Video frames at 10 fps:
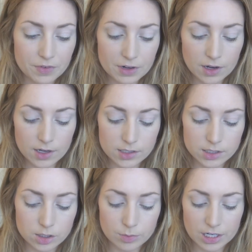Moving on
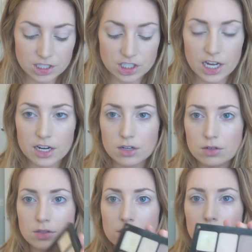to my
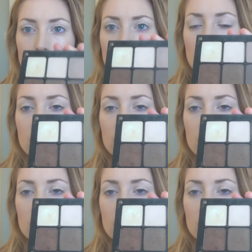shadow. So